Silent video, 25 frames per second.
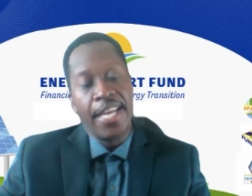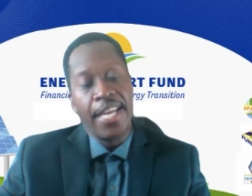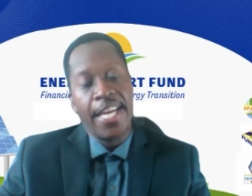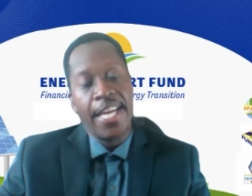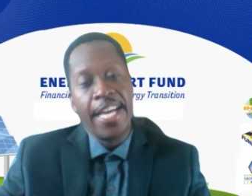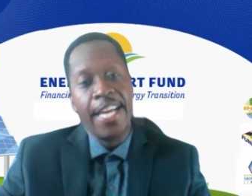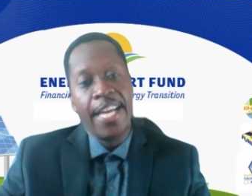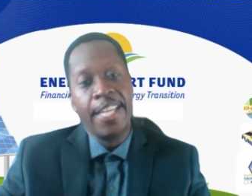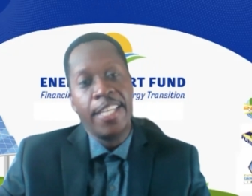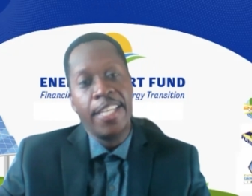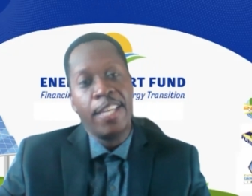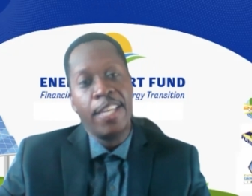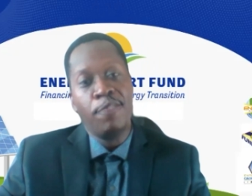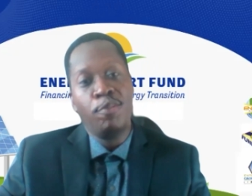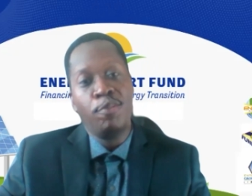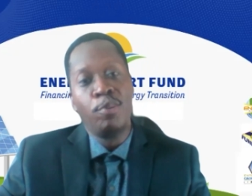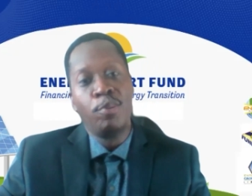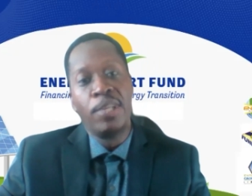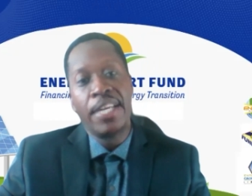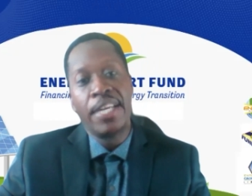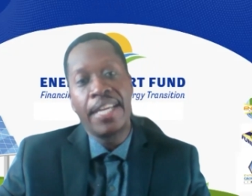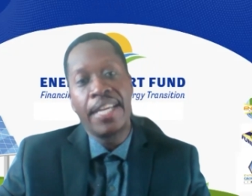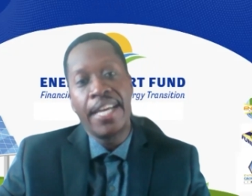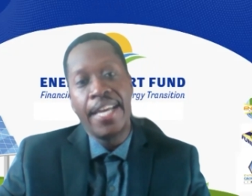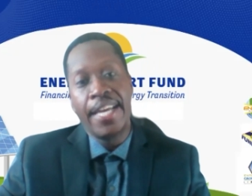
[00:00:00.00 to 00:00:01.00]
And if you
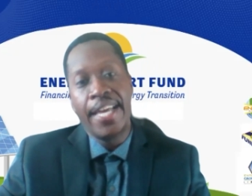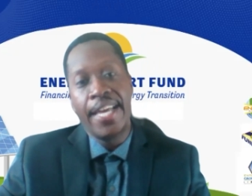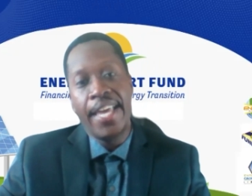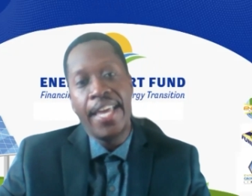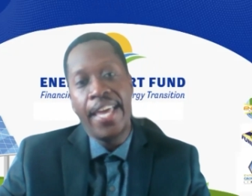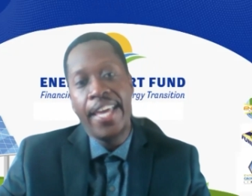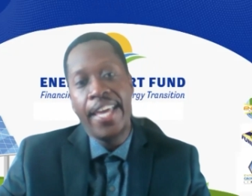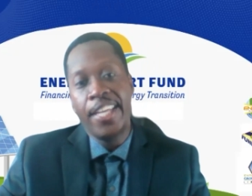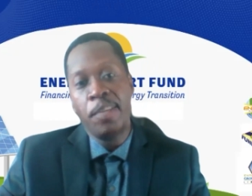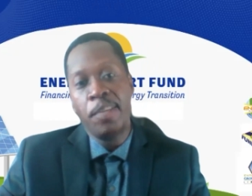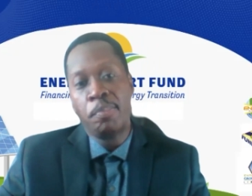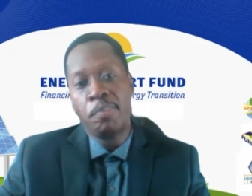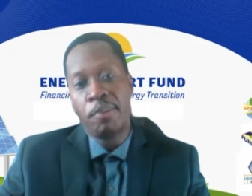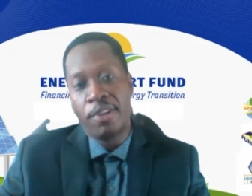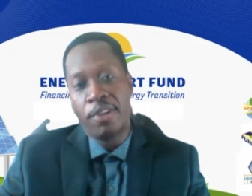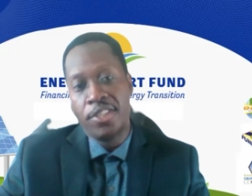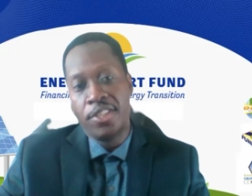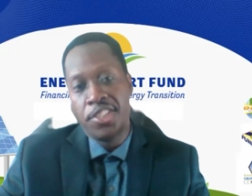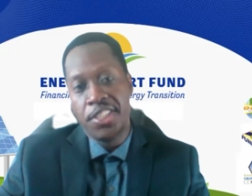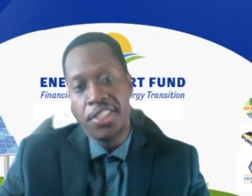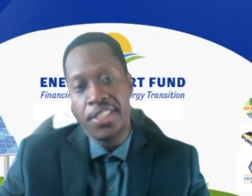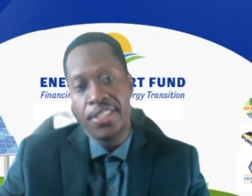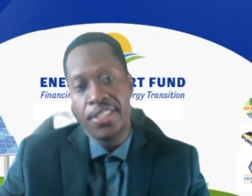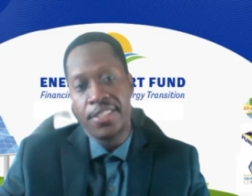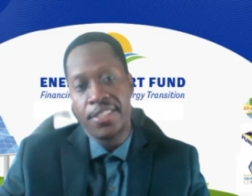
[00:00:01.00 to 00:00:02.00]
look at any
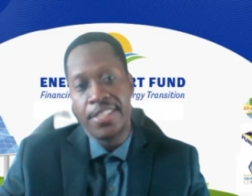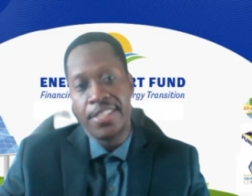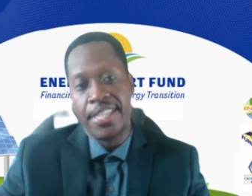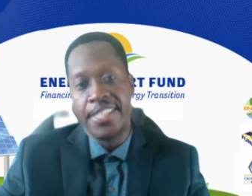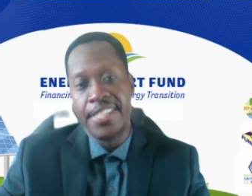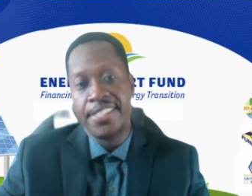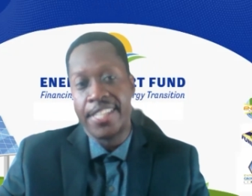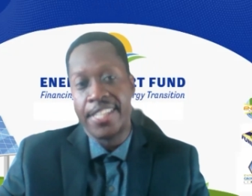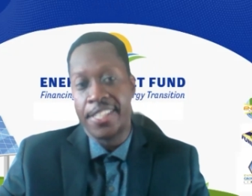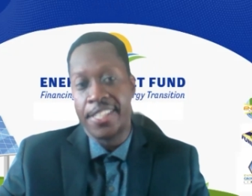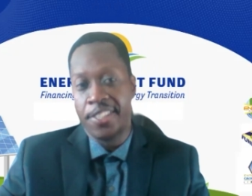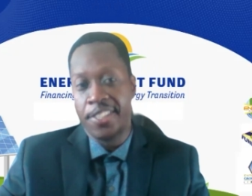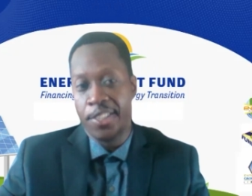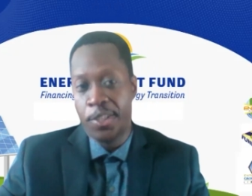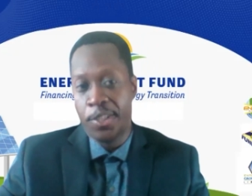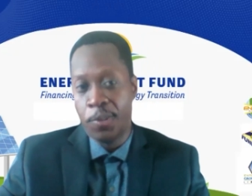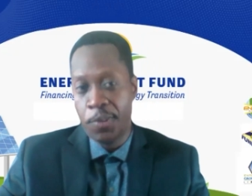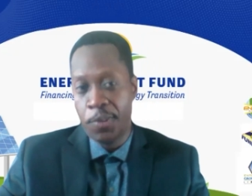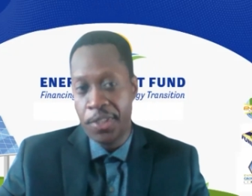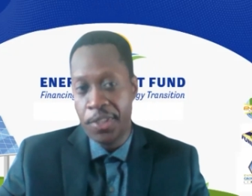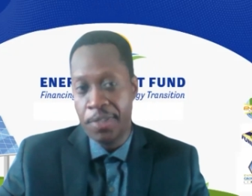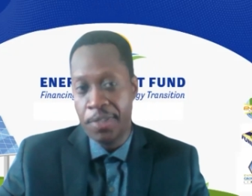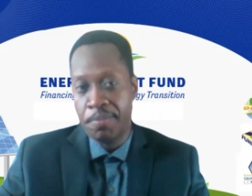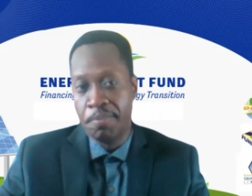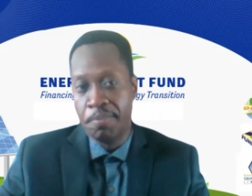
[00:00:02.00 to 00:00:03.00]
project that is
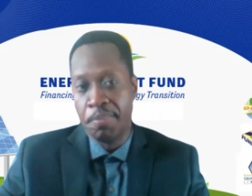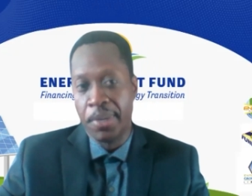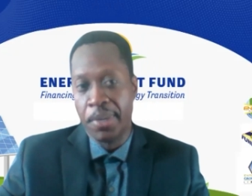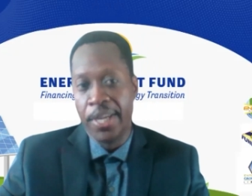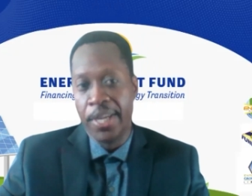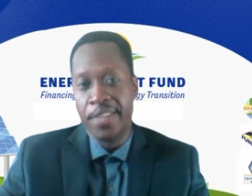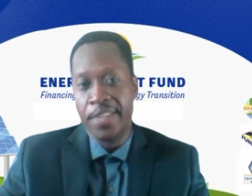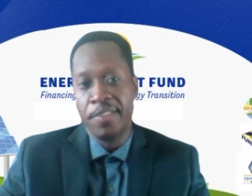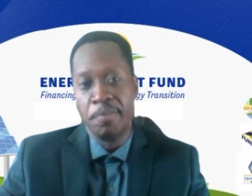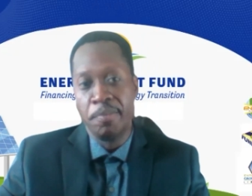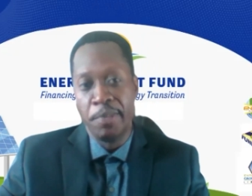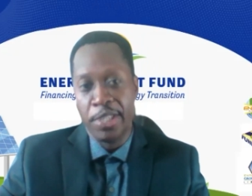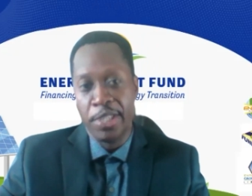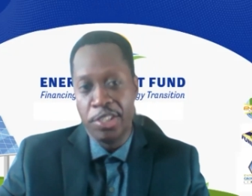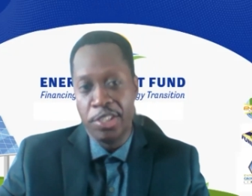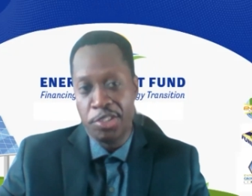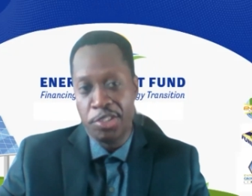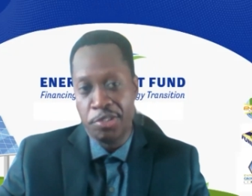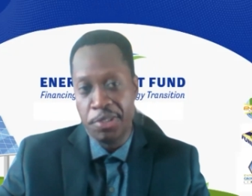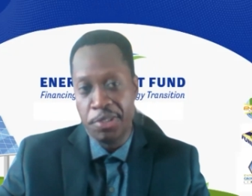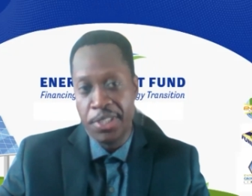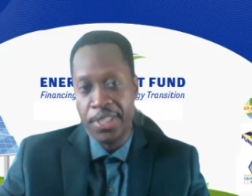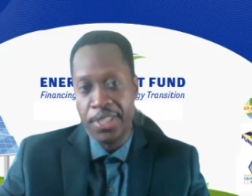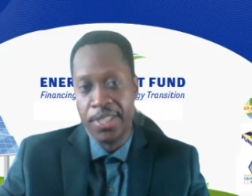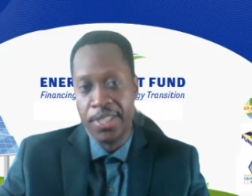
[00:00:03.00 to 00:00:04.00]
executed by the
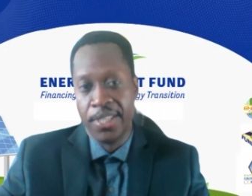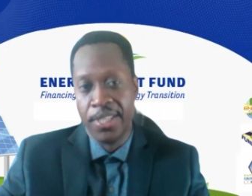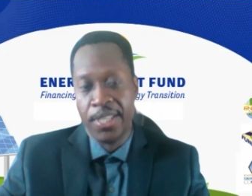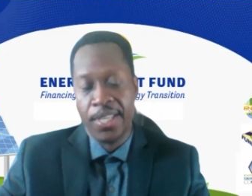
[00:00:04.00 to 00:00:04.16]
ministry,